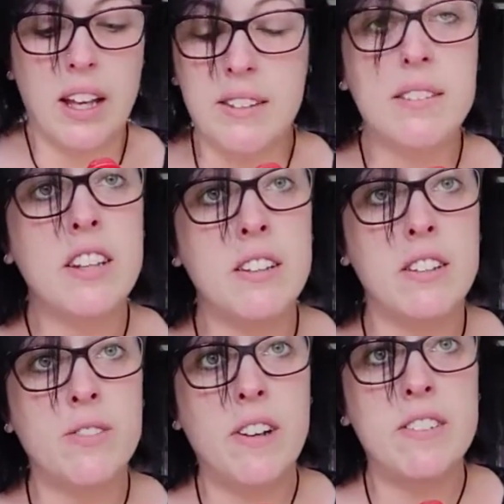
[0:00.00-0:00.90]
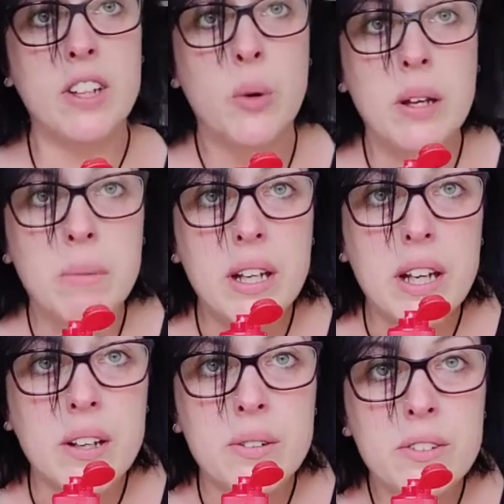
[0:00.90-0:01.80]
As far as equipment
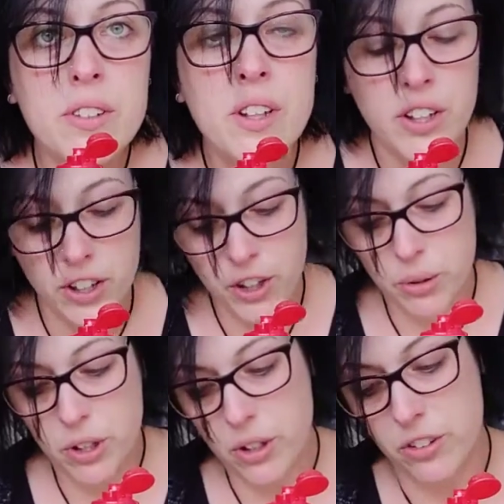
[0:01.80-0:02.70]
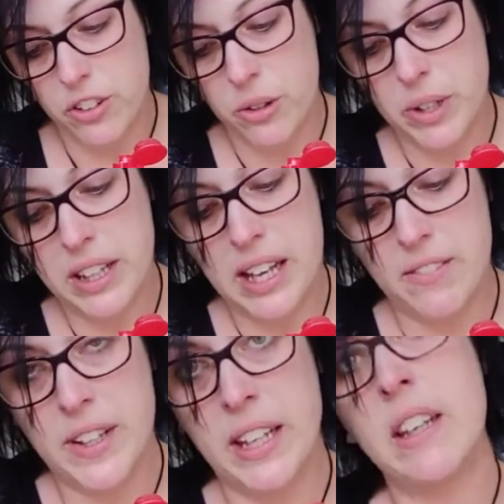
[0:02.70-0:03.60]
goes, you could do with
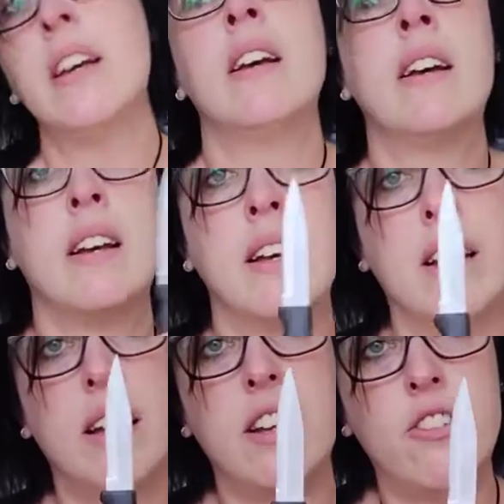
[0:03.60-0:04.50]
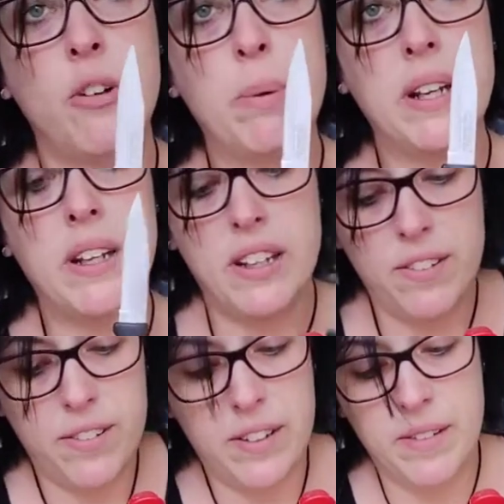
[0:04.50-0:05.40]
having a chopping
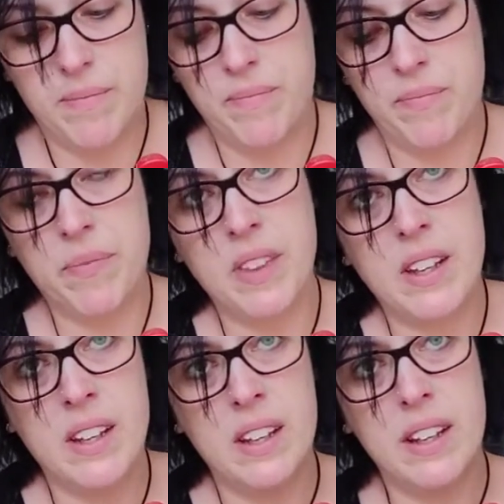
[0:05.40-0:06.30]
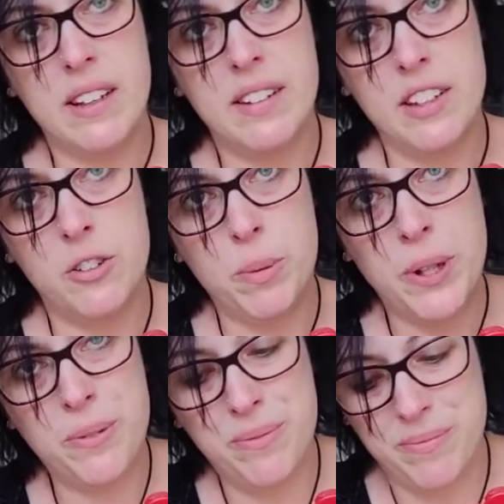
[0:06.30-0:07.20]
knife, a
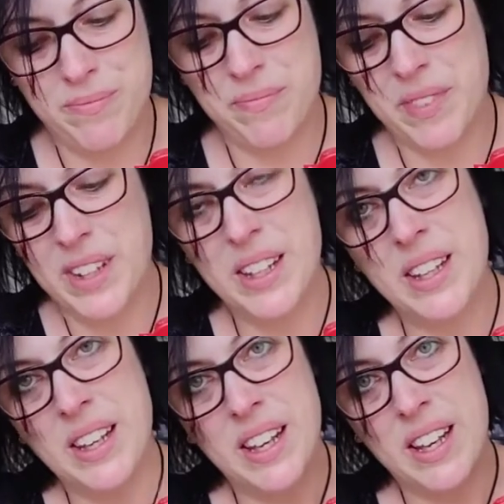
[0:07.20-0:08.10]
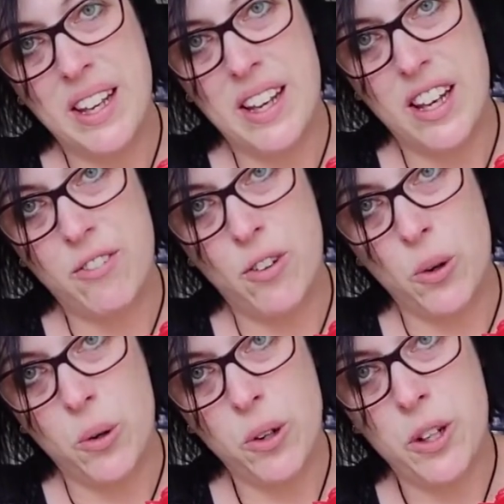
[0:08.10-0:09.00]
teaspoon, a
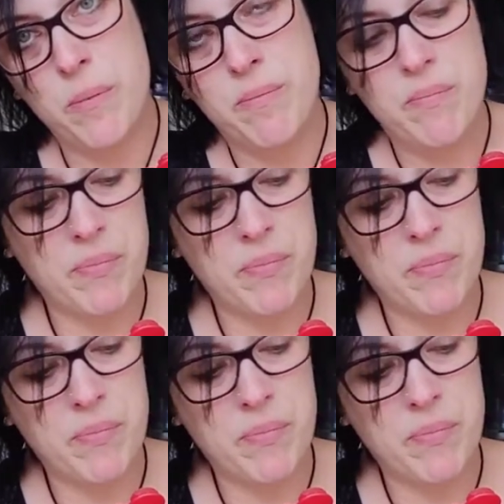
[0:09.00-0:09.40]
fork.